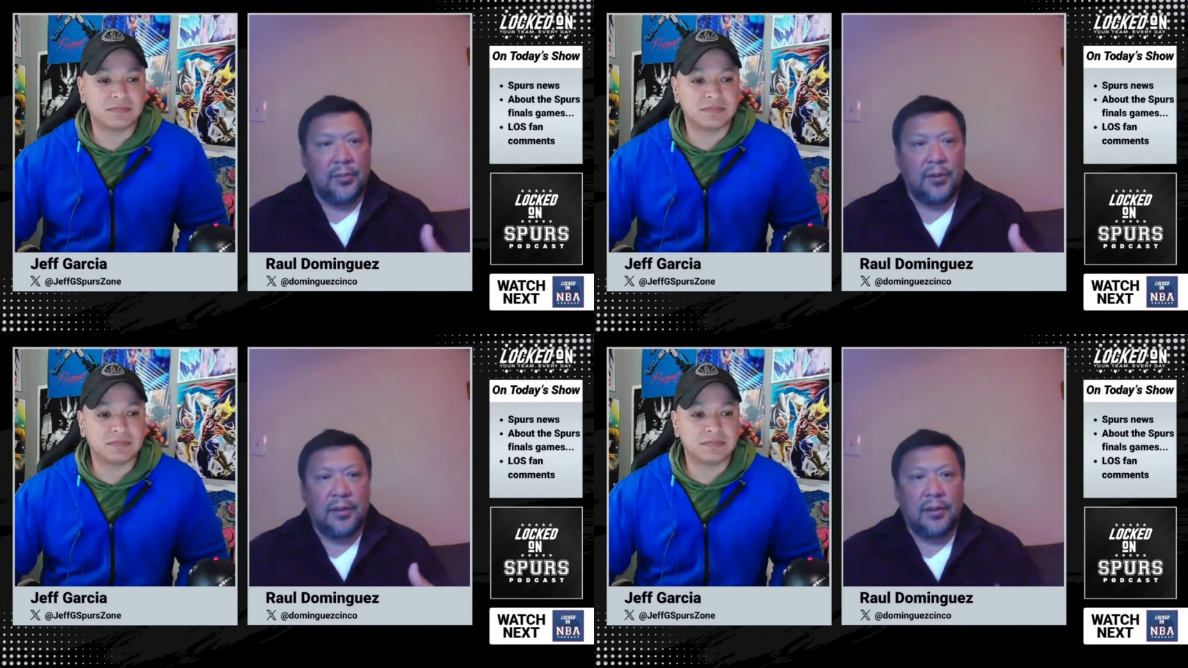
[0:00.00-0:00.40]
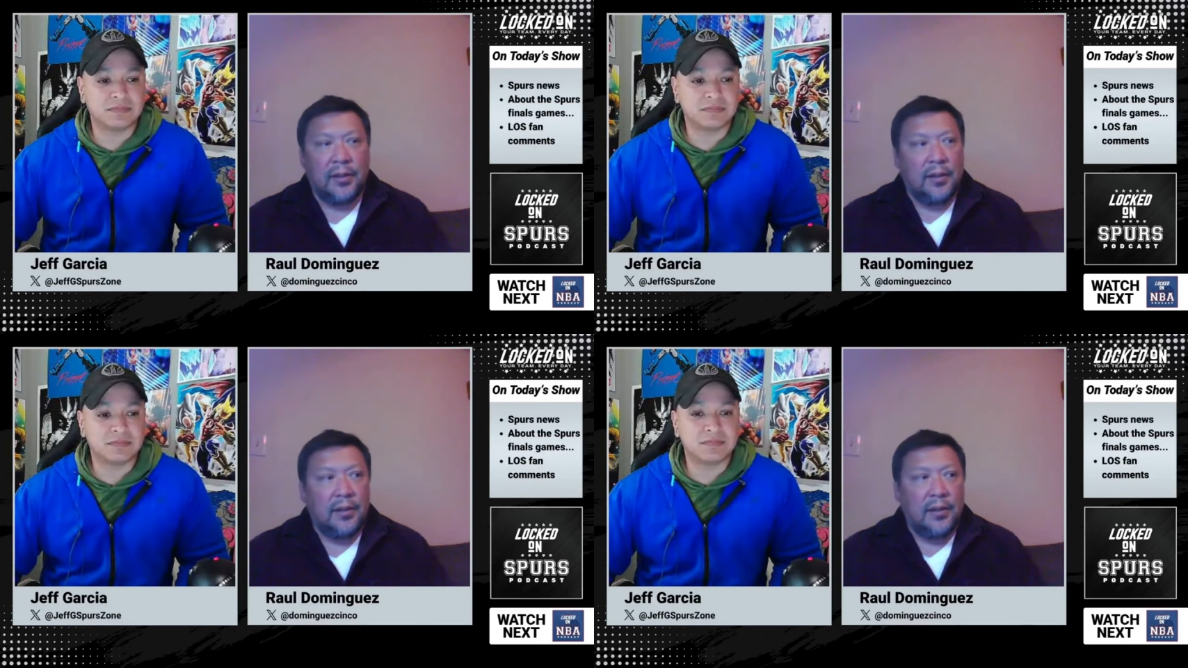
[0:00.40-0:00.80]
Speaker 1: I mean,
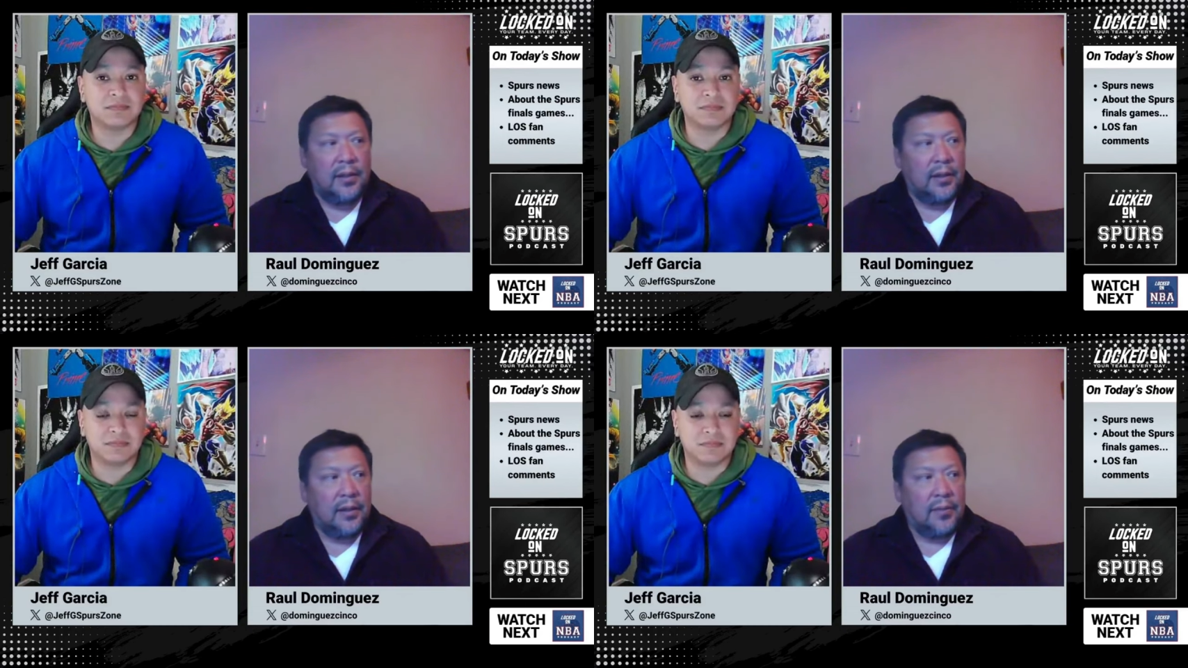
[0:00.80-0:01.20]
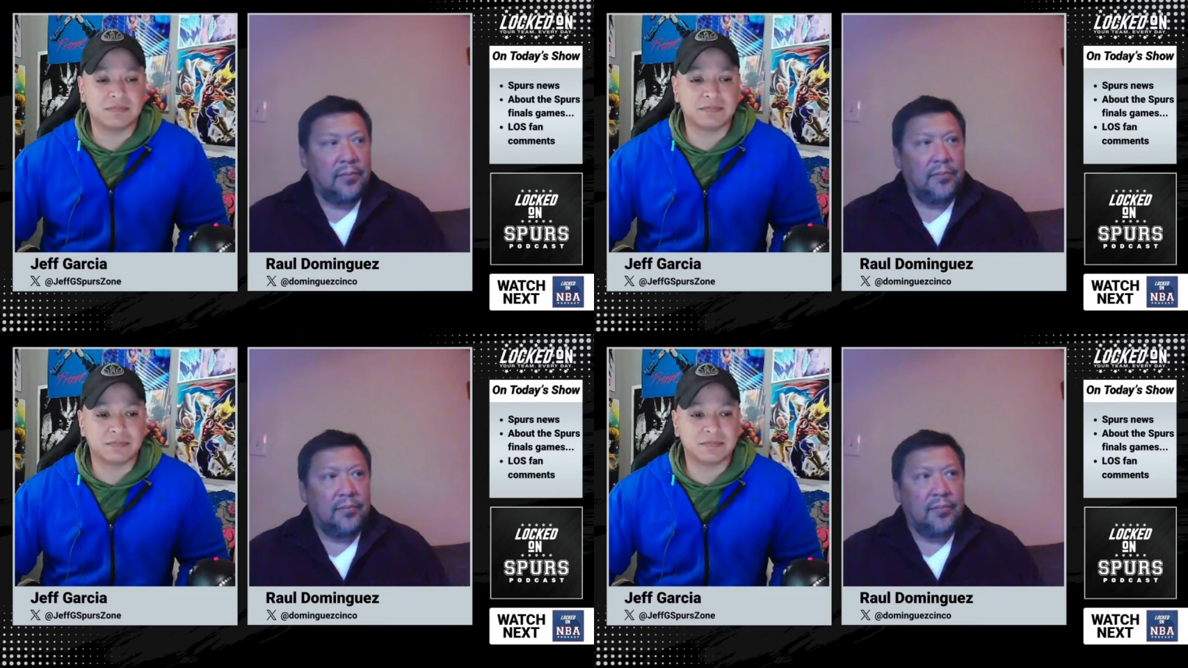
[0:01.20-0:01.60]
mm-hmm. um,
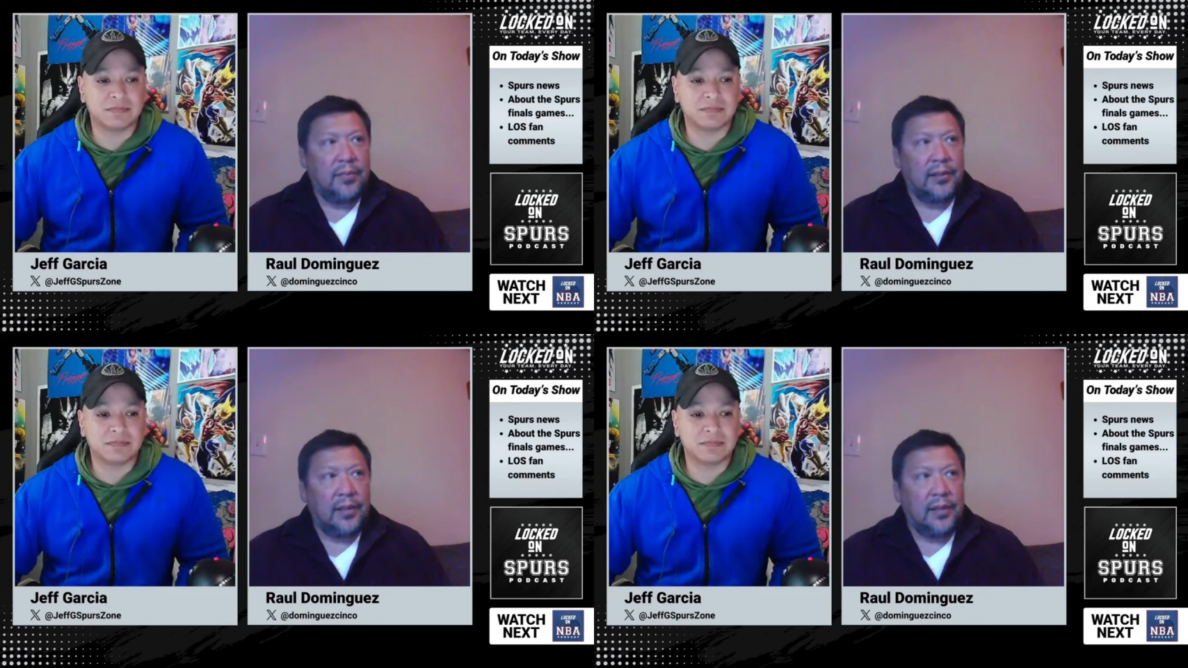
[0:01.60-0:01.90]
mm-hmm.